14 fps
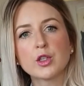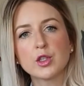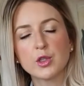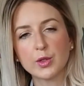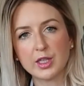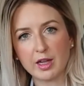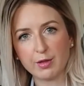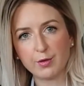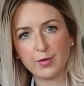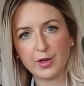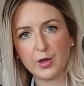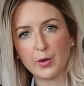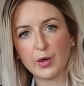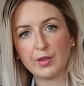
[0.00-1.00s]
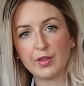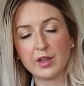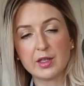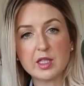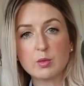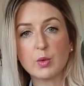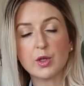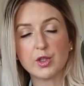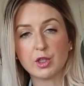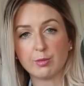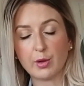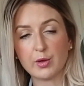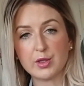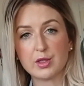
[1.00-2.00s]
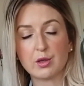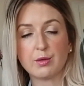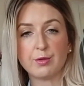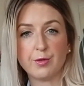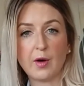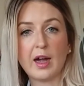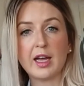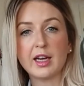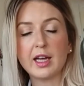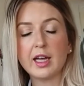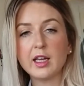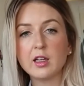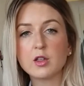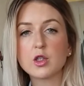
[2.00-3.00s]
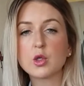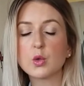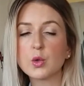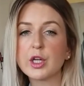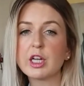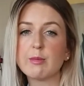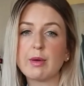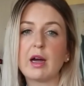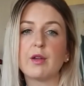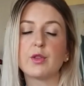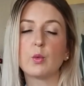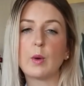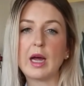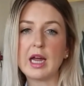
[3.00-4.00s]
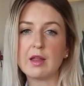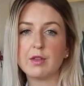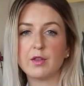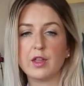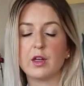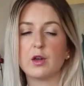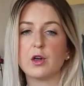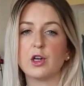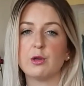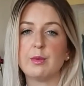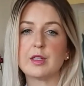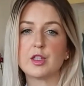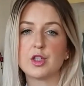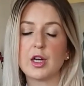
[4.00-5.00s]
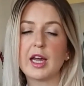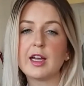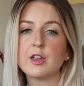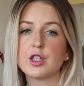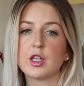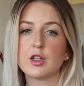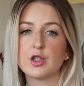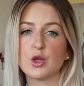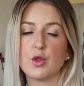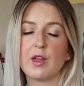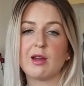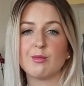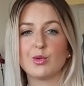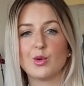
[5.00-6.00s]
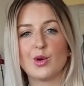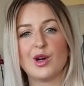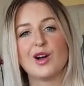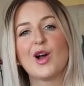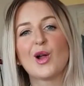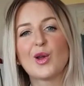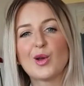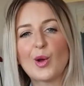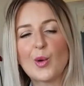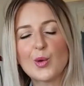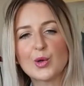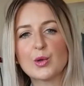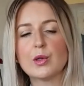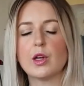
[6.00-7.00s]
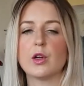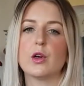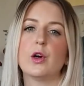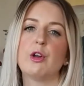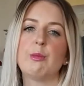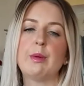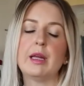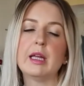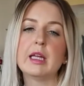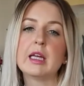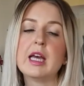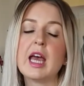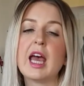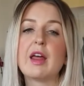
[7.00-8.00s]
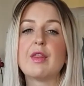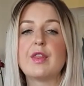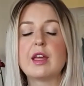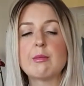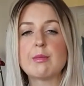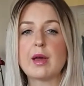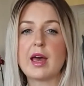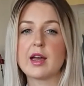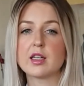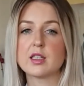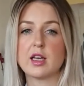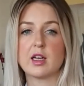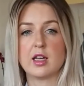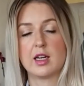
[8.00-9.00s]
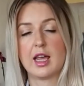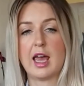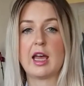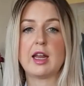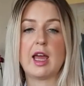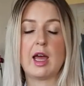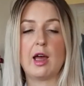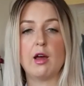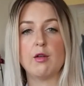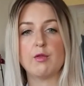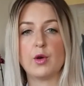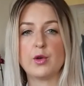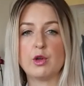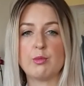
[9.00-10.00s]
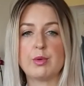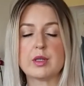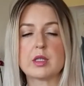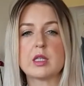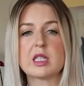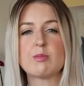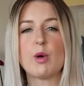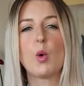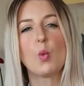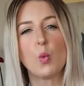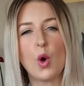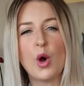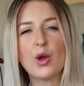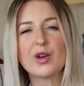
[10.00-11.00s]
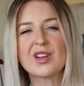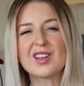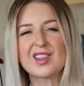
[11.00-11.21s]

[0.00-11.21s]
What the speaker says: to do another video on this, which I'll post on Friday, talking about the way that the economy is changing to that more local economy, the impact that it can have on your business, but what